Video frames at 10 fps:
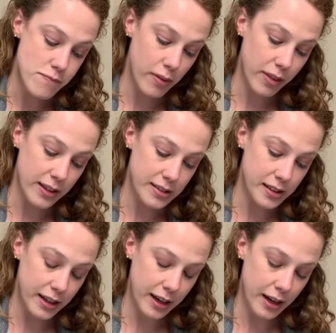This
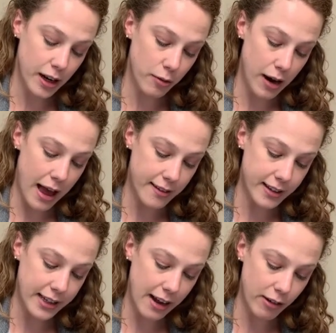year, we're
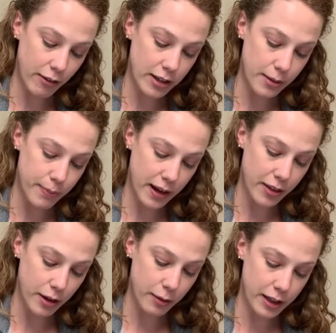asking everyone to pick
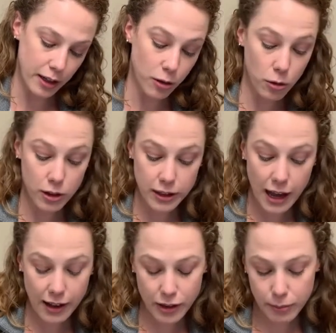their reading goal to
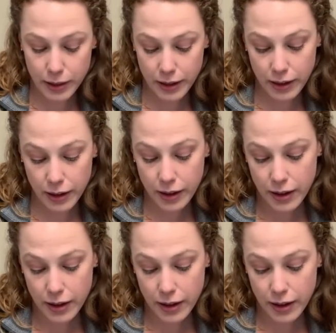either be